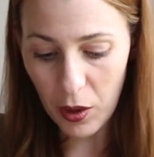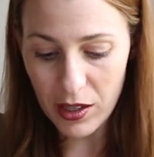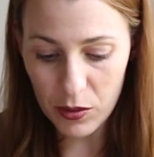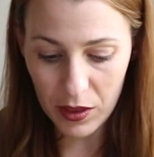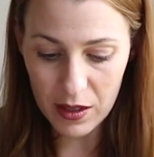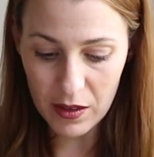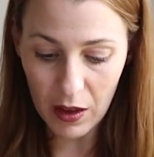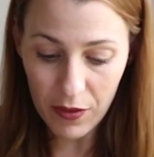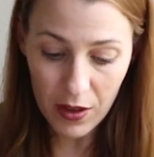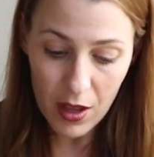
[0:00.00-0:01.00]
impressed with this
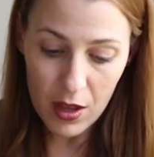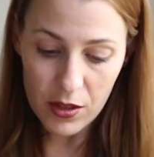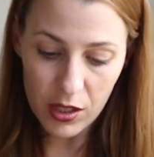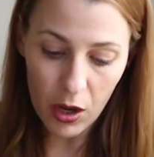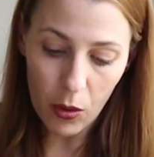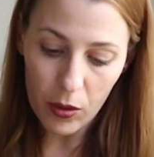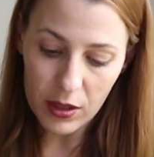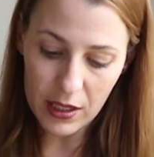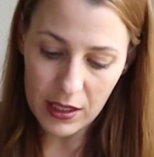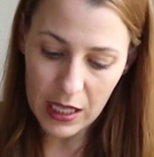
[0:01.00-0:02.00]
stuff.
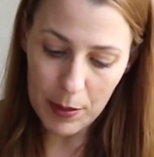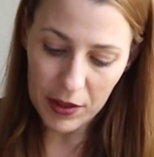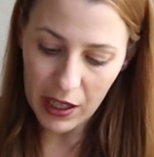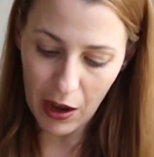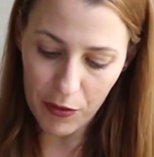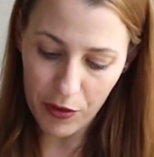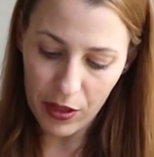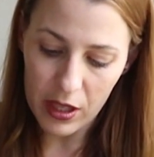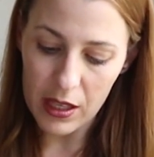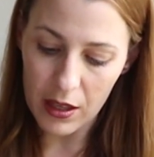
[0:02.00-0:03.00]
So keep a lookout
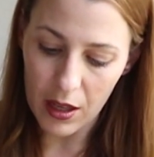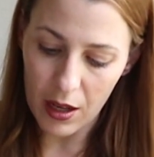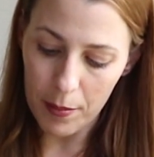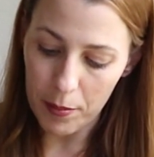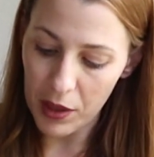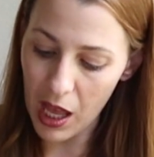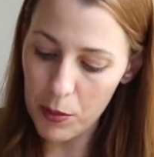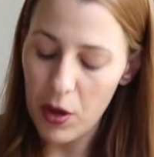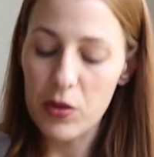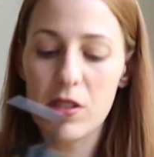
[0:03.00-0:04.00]
for the blog
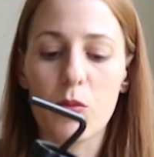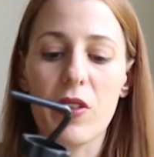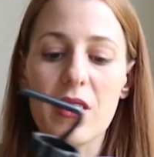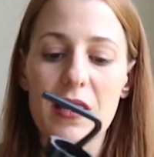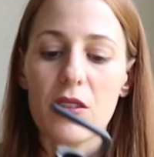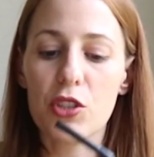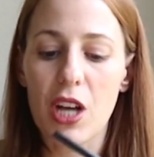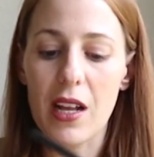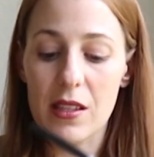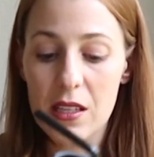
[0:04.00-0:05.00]
posts with the still
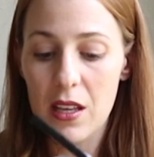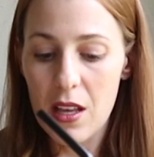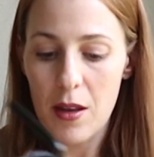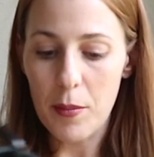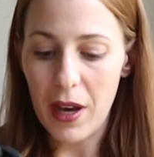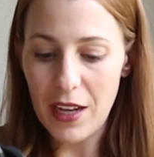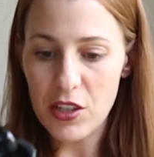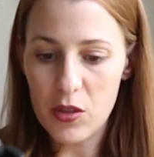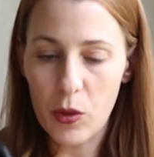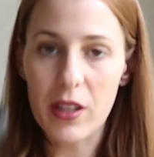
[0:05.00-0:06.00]
shots. But I
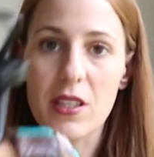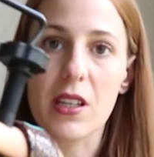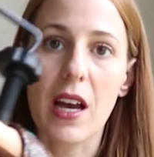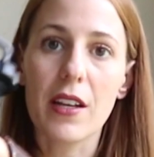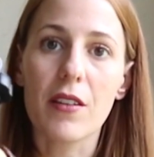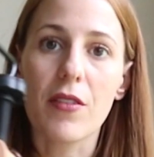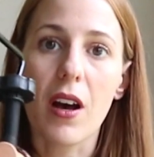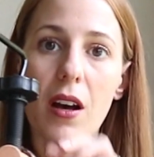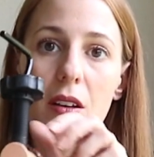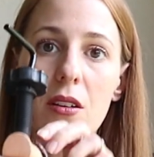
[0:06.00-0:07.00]
just wanted to kind
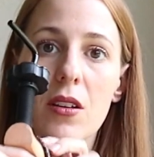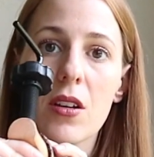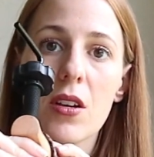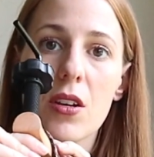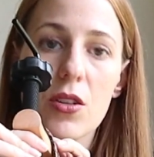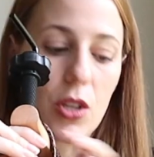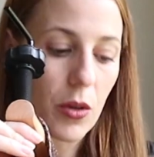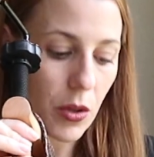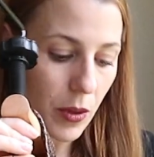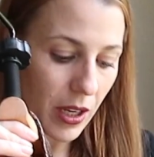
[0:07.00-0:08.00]
of show
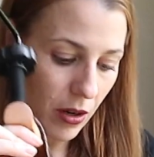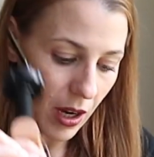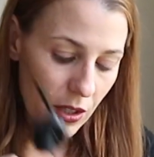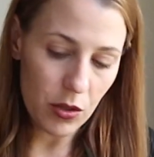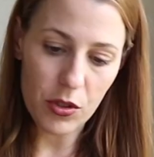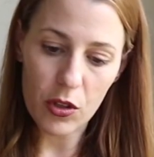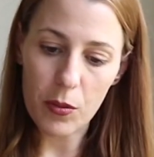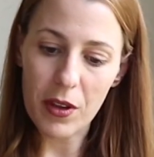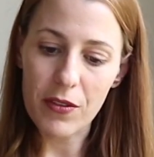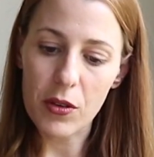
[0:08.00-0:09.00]
you here on
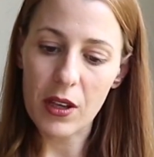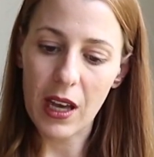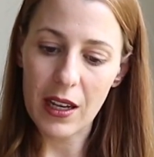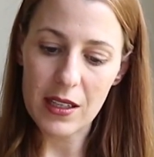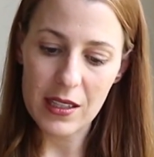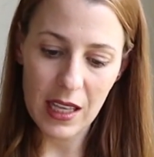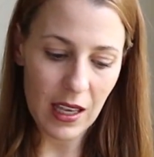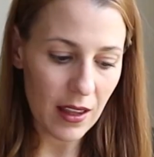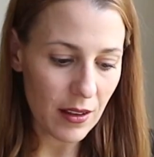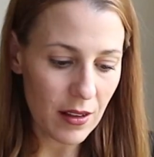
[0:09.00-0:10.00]
YouTube, if you can kind of
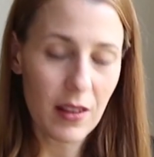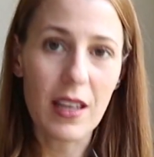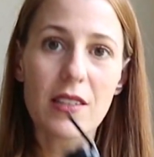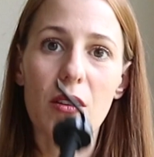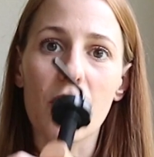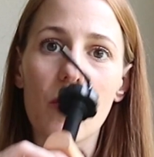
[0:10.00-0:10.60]
see, it's